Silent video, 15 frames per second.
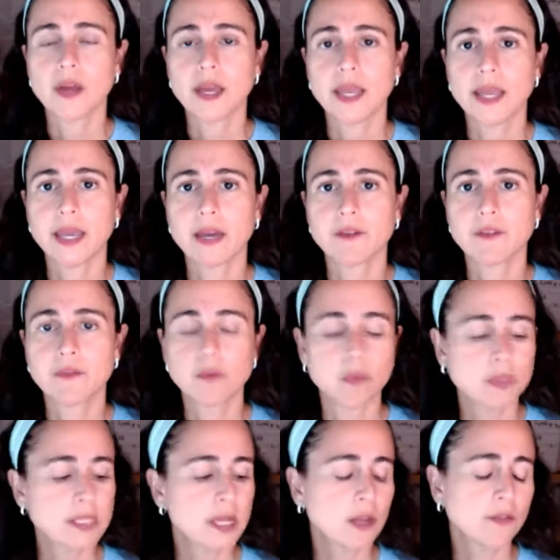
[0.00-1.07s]

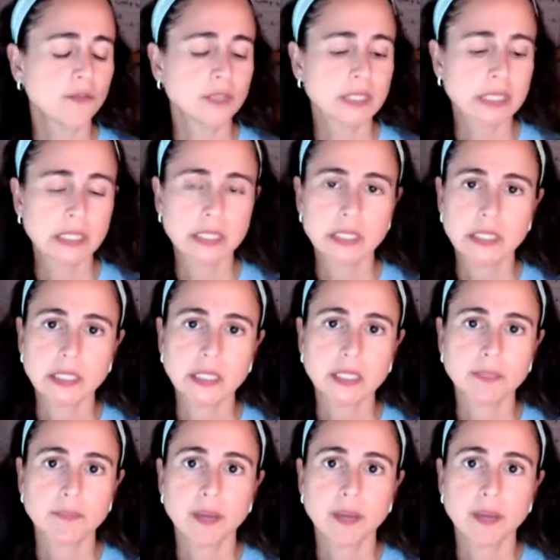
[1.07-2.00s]
fertility,